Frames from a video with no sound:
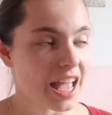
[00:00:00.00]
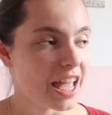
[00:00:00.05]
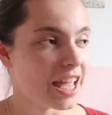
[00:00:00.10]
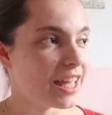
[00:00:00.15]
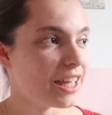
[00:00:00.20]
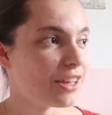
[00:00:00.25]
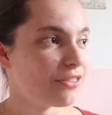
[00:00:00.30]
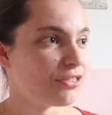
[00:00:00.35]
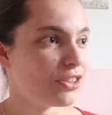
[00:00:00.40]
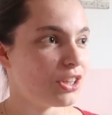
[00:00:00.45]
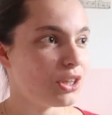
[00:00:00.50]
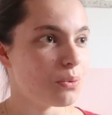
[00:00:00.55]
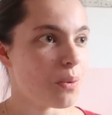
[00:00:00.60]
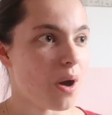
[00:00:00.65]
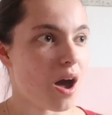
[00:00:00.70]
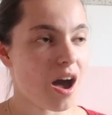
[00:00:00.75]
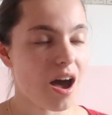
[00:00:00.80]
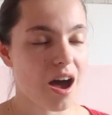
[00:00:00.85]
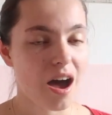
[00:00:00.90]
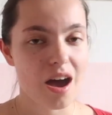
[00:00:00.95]
If
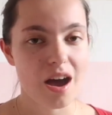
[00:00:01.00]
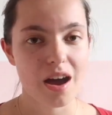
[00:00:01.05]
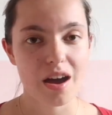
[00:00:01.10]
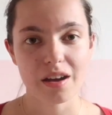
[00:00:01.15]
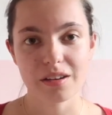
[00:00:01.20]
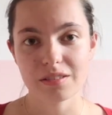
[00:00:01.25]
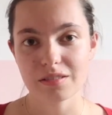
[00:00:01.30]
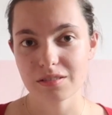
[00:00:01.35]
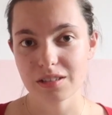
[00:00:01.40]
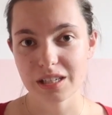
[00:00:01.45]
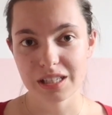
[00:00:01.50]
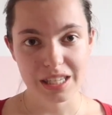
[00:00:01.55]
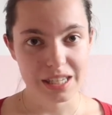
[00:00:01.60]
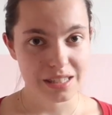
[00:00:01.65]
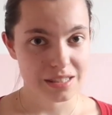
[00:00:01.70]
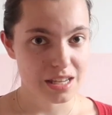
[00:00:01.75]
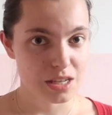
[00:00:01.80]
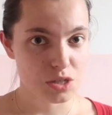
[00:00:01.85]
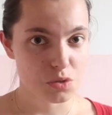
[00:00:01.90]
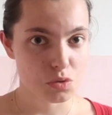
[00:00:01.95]
you are a
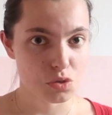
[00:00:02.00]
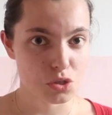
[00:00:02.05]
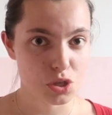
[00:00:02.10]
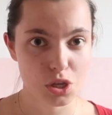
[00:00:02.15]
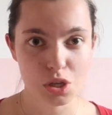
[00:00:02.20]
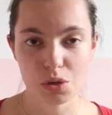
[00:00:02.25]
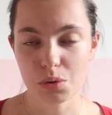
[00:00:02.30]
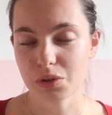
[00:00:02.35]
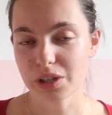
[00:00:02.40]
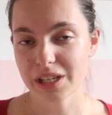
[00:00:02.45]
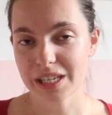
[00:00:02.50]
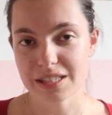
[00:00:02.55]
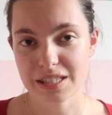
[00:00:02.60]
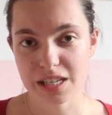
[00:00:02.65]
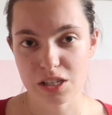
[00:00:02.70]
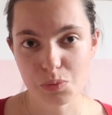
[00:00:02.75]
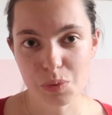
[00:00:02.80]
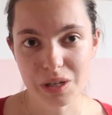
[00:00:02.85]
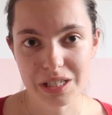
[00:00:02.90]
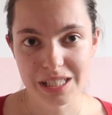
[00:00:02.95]
Key Stage 2 or a Key
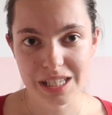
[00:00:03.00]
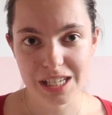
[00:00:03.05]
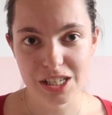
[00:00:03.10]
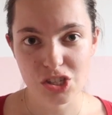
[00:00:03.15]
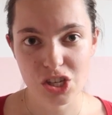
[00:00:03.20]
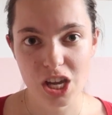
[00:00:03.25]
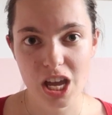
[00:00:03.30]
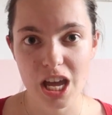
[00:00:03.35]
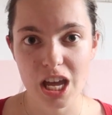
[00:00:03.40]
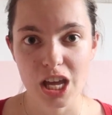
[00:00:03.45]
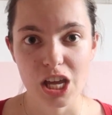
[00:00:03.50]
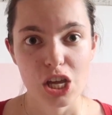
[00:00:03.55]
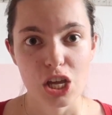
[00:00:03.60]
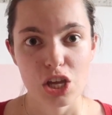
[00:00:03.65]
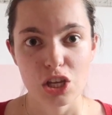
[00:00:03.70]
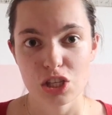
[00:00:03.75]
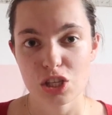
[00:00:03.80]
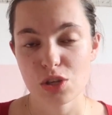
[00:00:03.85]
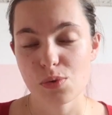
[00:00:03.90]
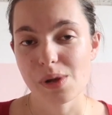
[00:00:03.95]
Stage 1 teacher,
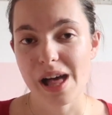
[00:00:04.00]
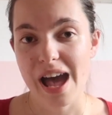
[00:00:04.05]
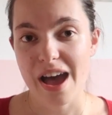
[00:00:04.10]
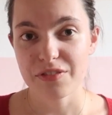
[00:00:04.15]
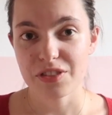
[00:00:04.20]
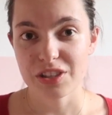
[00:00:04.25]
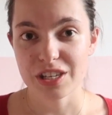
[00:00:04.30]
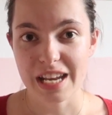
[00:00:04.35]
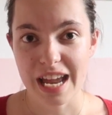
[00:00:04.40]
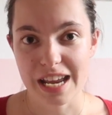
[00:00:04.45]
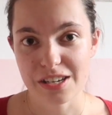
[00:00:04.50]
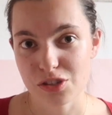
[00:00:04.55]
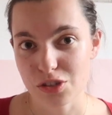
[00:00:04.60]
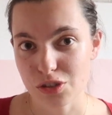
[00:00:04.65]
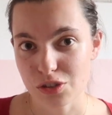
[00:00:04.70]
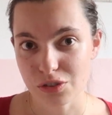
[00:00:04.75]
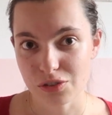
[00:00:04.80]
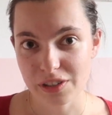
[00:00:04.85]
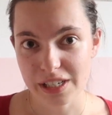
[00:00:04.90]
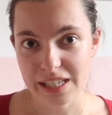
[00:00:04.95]
you will have the
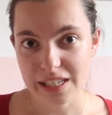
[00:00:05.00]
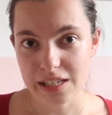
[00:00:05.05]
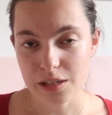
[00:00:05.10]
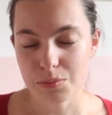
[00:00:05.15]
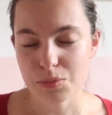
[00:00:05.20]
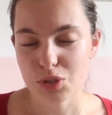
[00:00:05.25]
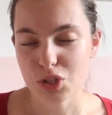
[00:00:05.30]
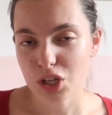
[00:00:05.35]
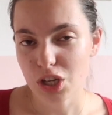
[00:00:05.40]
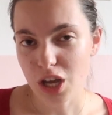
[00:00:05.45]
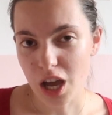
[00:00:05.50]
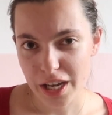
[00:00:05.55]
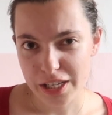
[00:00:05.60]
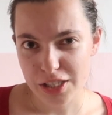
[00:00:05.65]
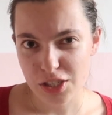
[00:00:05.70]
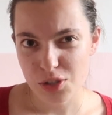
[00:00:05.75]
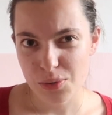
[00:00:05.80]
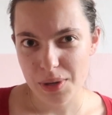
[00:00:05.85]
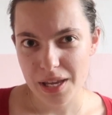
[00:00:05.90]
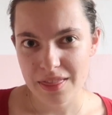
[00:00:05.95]
national curriculum to
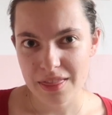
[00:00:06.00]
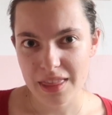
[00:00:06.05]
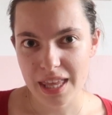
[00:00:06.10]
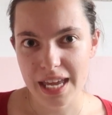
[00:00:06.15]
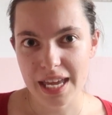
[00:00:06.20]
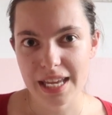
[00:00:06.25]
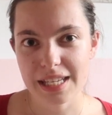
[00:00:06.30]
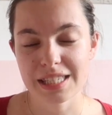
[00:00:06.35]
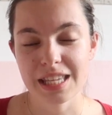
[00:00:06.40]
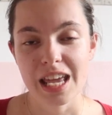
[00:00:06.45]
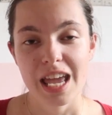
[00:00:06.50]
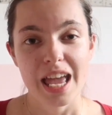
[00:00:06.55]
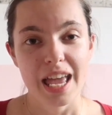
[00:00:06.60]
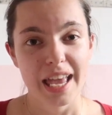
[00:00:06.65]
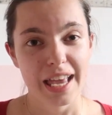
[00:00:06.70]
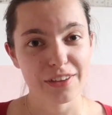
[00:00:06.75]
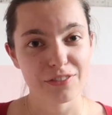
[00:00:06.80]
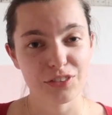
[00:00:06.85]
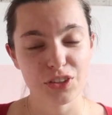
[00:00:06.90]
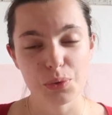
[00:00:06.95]
guide you in this.
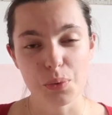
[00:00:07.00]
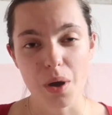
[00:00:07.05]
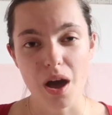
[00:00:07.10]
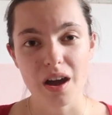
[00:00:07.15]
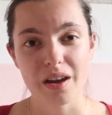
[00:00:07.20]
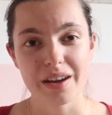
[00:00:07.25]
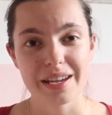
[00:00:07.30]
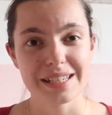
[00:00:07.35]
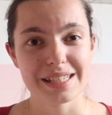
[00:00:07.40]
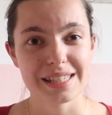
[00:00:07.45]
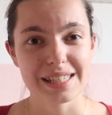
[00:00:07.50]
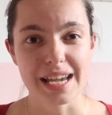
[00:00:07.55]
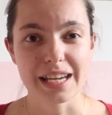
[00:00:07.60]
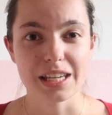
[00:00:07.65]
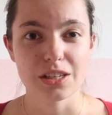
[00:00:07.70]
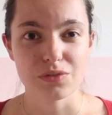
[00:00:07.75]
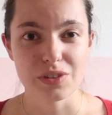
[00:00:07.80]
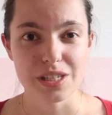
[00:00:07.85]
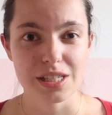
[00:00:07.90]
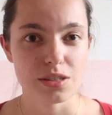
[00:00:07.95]
If you are in
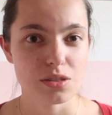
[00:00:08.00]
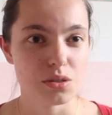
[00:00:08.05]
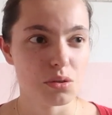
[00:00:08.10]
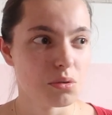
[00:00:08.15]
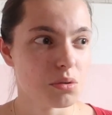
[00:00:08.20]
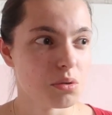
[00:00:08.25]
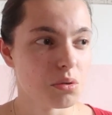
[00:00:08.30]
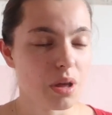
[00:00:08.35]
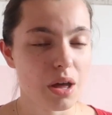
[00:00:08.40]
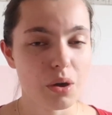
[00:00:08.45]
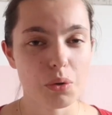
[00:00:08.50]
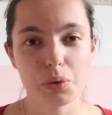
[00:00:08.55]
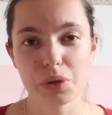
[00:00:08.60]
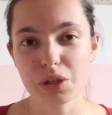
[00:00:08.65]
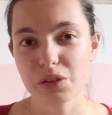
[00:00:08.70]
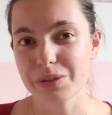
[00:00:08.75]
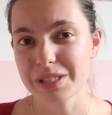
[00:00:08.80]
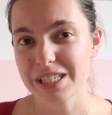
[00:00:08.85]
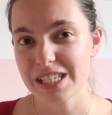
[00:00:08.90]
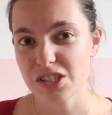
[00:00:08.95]
secondary school or
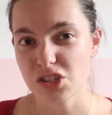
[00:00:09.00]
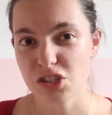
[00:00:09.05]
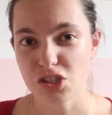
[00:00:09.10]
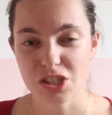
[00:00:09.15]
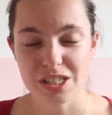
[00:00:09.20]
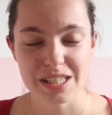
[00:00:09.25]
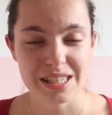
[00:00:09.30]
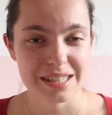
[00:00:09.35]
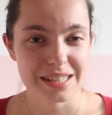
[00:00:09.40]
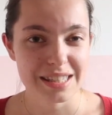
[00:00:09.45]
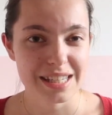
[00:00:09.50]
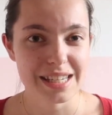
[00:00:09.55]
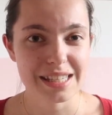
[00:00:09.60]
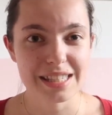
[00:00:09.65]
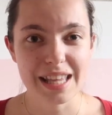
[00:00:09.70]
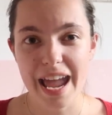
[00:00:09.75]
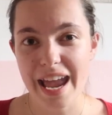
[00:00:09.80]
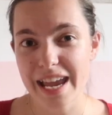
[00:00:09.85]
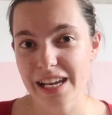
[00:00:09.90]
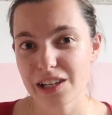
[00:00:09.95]
you're teaching
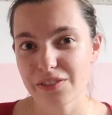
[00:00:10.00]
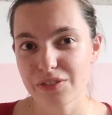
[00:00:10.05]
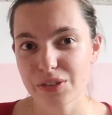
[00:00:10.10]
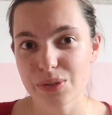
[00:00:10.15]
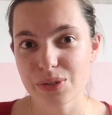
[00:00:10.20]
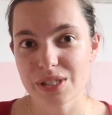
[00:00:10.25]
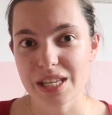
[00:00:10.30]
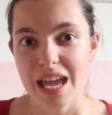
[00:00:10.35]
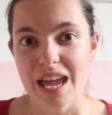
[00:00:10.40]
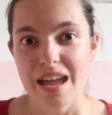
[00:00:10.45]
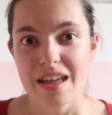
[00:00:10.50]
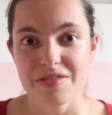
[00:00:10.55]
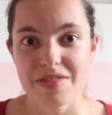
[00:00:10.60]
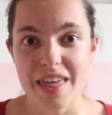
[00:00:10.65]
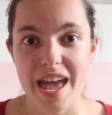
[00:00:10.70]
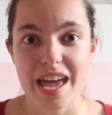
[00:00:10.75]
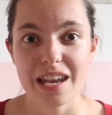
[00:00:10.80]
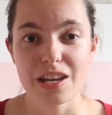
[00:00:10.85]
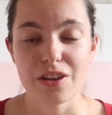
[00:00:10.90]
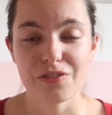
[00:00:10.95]
GCSEs, A-levels,
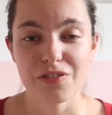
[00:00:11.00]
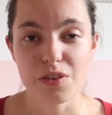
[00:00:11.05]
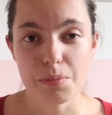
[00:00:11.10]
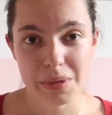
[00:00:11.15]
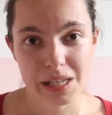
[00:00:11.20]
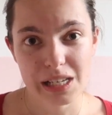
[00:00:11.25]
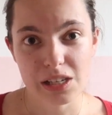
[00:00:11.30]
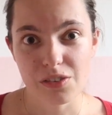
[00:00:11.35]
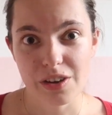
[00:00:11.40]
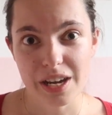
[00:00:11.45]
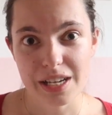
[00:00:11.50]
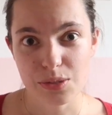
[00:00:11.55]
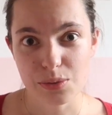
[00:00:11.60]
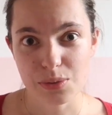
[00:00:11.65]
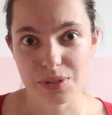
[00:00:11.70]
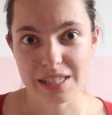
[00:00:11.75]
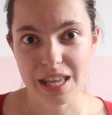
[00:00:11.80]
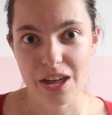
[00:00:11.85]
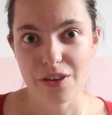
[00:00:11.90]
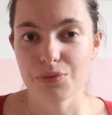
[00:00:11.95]
then familiarise
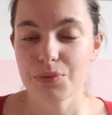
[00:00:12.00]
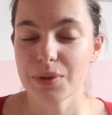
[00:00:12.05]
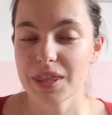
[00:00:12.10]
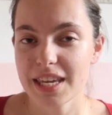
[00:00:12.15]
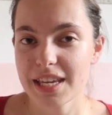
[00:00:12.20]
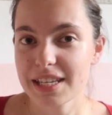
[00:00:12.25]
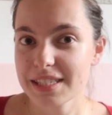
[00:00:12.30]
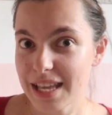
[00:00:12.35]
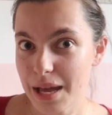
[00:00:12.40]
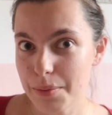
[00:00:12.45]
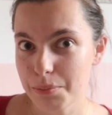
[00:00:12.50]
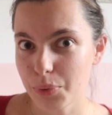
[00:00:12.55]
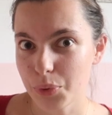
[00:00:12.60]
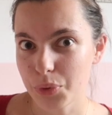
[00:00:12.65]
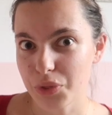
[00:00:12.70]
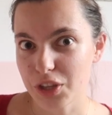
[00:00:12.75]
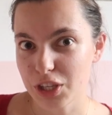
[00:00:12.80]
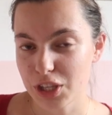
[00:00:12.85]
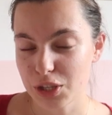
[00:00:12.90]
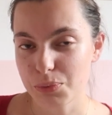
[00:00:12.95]
yourself with the exam
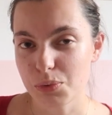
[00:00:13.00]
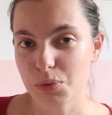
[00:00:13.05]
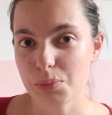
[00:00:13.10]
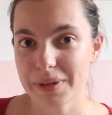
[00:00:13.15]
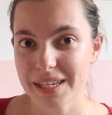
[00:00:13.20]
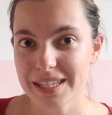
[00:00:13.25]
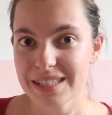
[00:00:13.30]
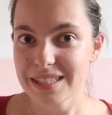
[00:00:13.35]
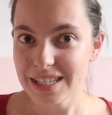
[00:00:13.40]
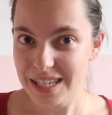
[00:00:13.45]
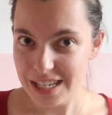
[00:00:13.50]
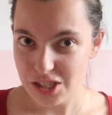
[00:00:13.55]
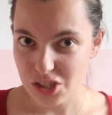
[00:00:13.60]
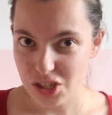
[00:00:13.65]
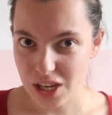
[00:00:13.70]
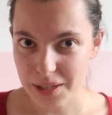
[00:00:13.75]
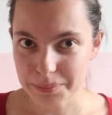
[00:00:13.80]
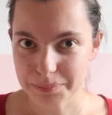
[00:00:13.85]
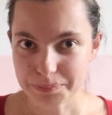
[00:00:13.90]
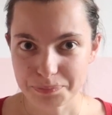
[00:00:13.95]
board that you will be
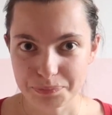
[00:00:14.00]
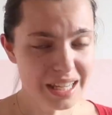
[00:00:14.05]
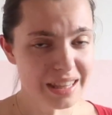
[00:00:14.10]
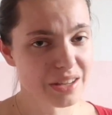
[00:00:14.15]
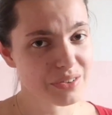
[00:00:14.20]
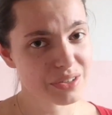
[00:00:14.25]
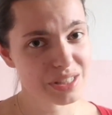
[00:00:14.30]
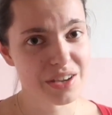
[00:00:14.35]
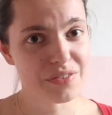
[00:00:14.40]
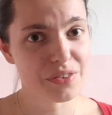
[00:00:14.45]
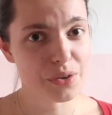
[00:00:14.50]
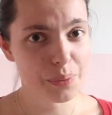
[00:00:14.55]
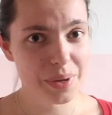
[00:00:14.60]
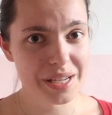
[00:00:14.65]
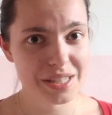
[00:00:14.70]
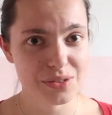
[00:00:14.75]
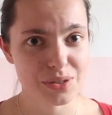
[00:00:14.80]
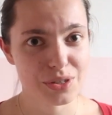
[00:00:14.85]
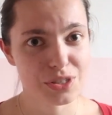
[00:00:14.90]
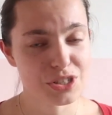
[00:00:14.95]
teaching. There are several
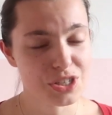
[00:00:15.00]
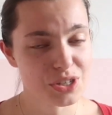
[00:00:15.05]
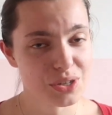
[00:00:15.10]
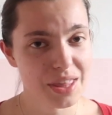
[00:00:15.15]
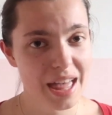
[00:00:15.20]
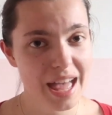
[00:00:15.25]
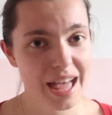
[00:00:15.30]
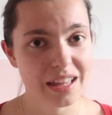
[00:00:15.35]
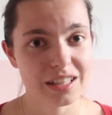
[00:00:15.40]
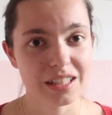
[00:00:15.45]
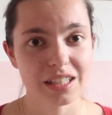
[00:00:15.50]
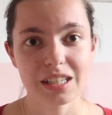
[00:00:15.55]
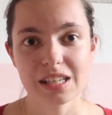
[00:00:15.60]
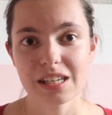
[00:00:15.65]
ways you can do that.